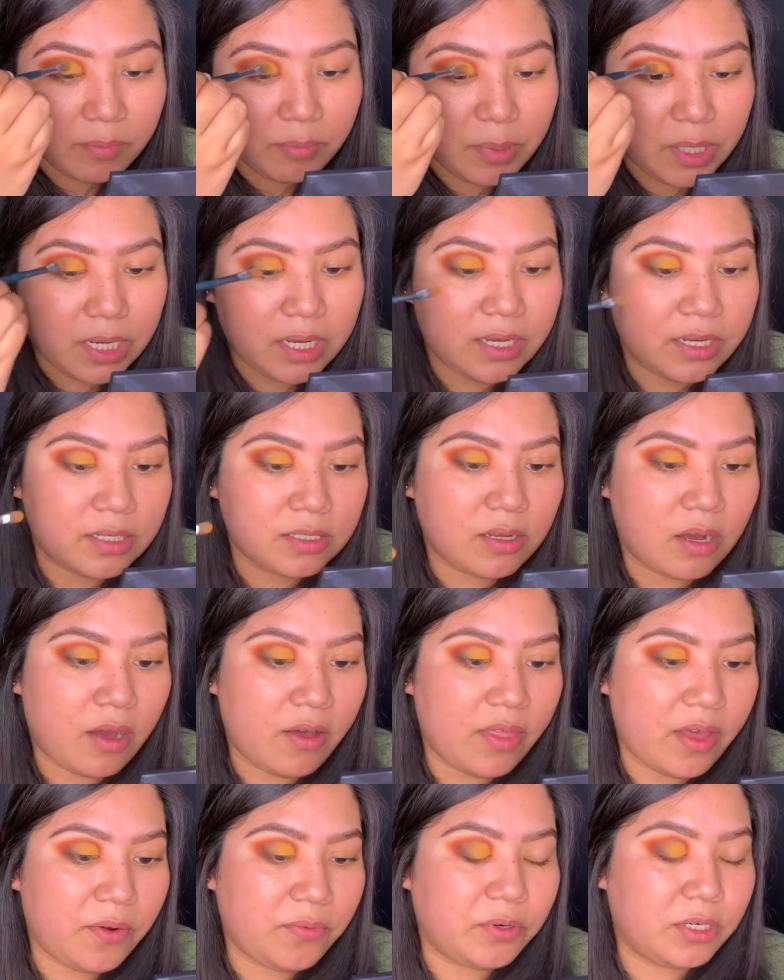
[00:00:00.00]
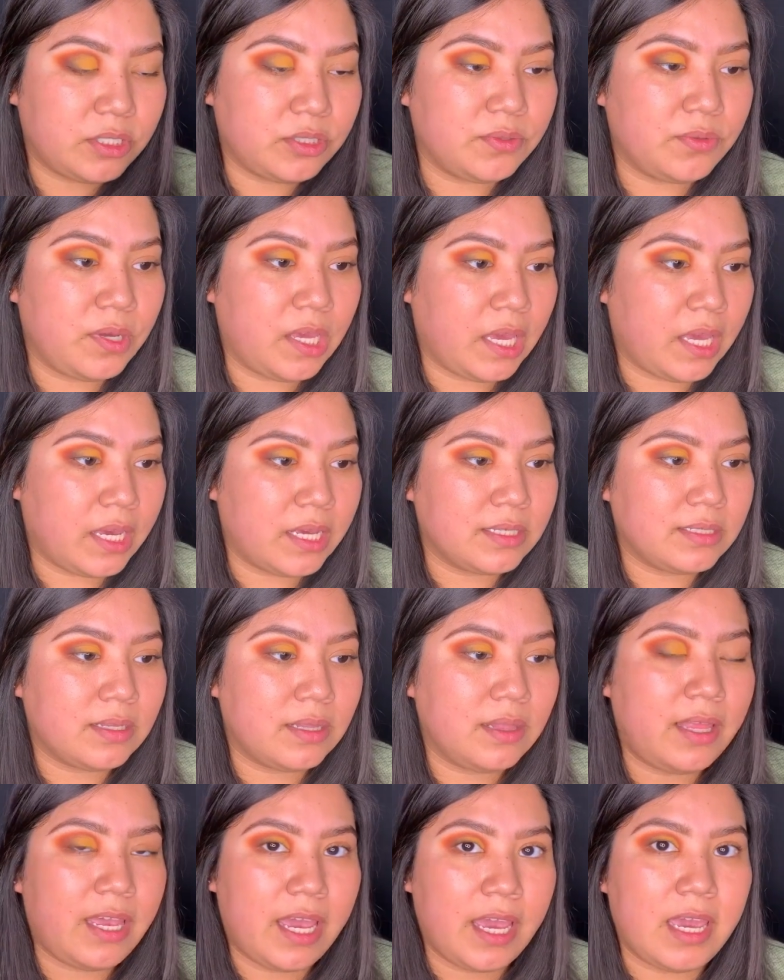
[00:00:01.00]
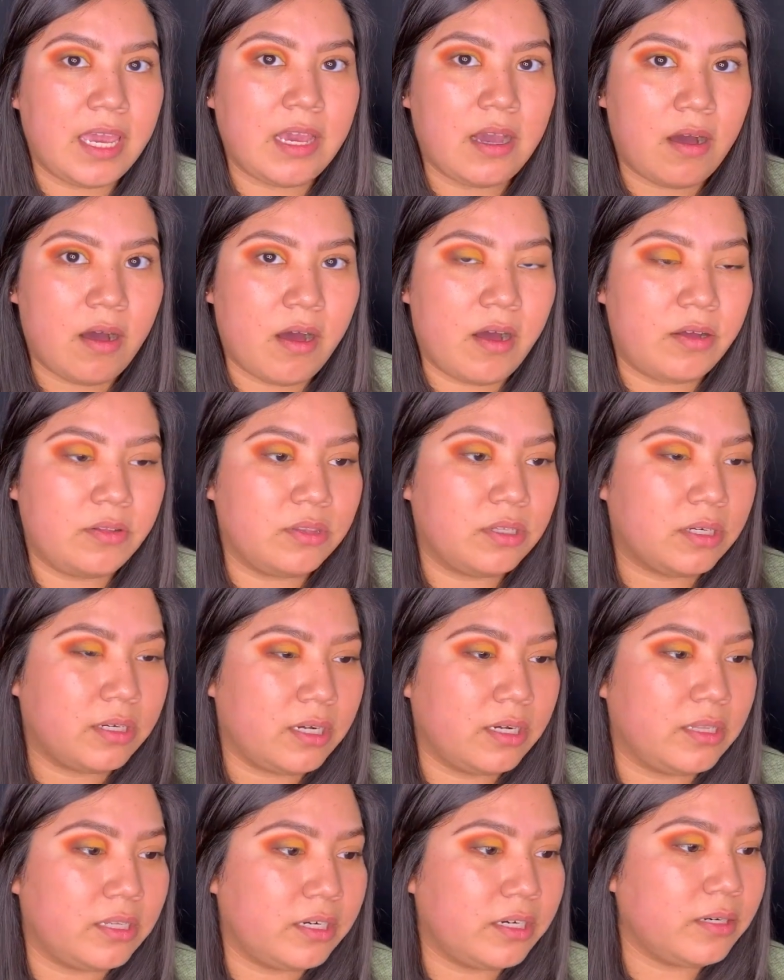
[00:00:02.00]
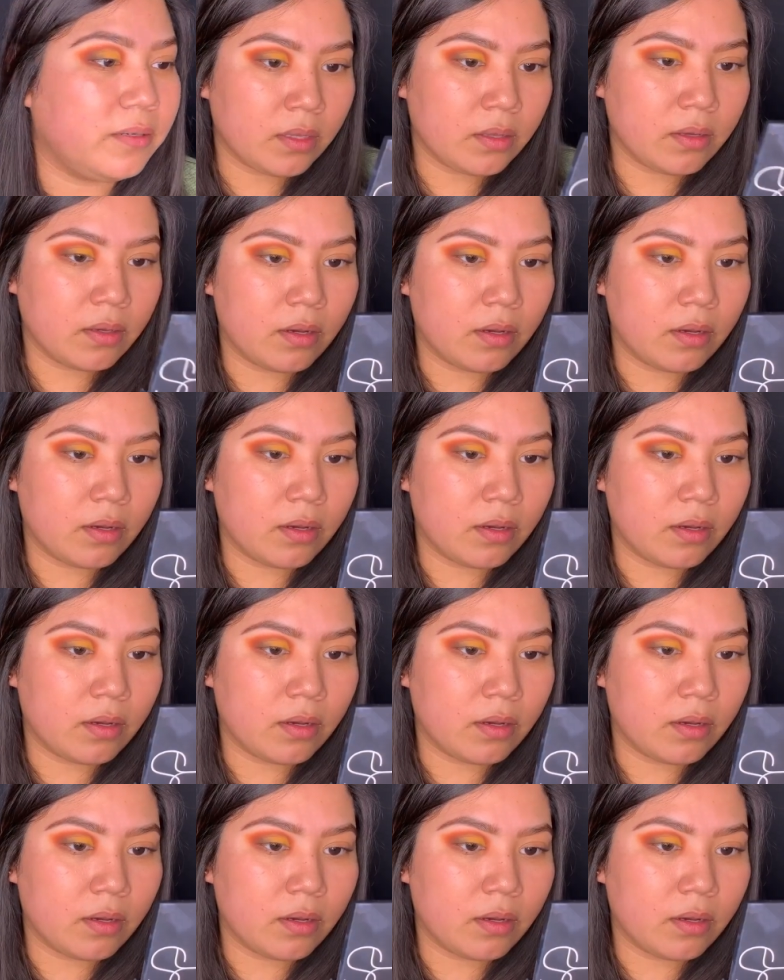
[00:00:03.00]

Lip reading: because all that we're doing is laying on the color.